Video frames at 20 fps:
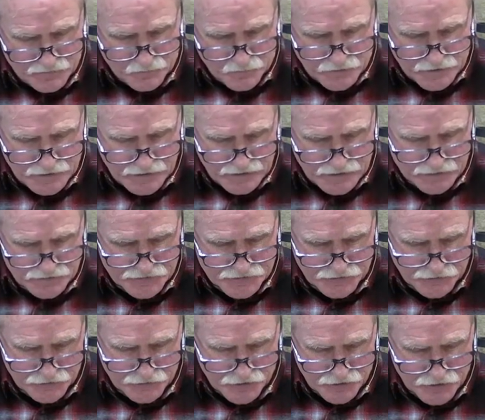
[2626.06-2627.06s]
went in
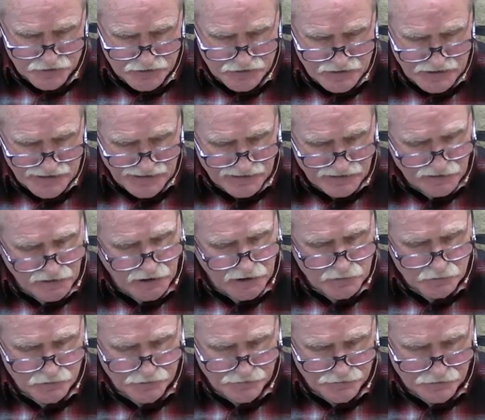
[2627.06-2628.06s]
to her and lay
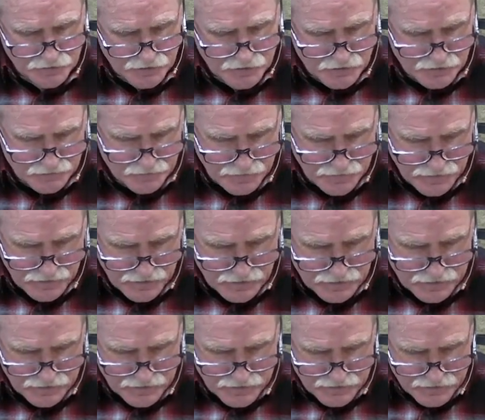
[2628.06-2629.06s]
with her.
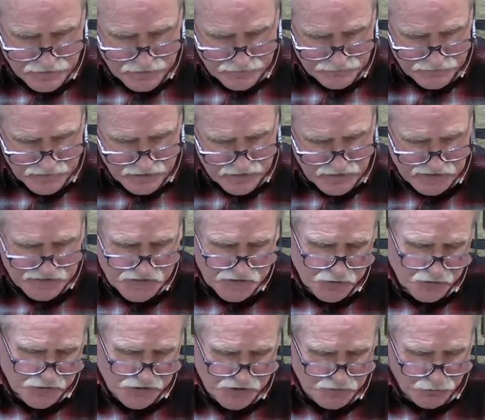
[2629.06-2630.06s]
And
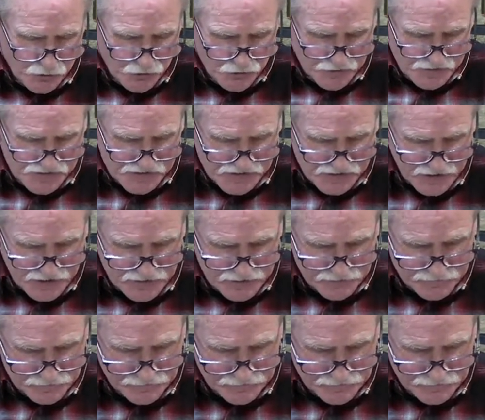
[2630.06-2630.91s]
so she bore a son.